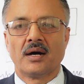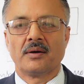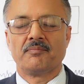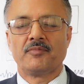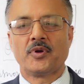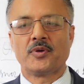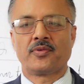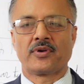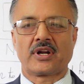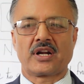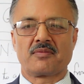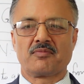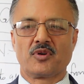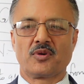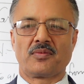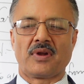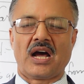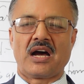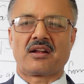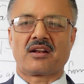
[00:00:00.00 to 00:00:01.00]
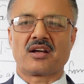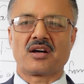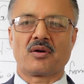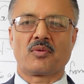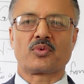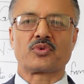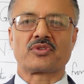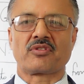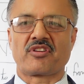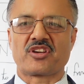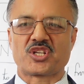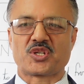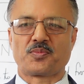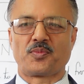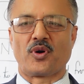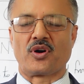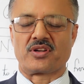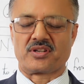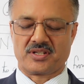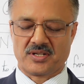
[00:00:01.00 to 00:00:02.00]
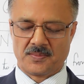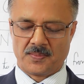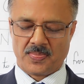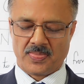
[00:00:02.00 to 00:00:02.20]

Before I move, I want to respond.